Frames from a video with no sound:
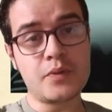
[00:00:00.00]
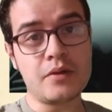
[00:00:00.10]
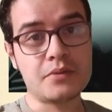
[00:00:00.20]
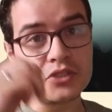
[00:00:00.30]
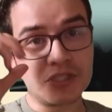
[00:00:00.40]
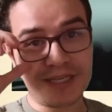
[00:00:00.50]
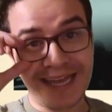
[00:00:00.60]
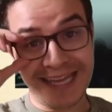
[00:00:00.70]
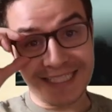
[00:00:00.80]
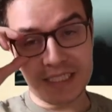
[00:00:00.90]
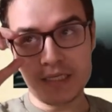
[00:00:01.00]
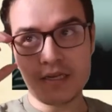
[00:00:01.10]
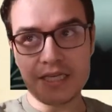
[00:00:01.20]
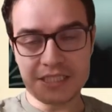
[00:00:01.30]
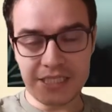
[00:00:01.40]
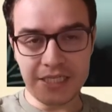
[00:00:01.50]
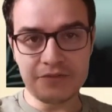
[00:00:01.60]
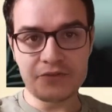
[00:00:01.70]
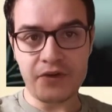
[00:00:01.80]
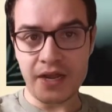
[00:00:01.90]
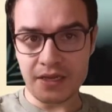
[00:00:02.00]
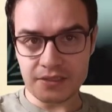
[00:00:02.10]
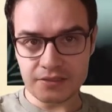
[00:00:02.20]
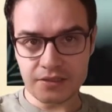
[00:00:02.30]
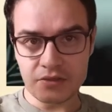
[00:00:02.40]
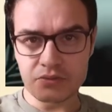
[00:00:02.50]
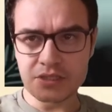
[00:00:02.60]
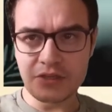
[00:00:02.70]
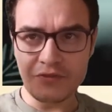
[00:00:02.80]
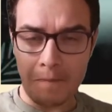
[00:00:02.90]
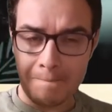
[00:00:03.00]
published in 1818, Frankenstein received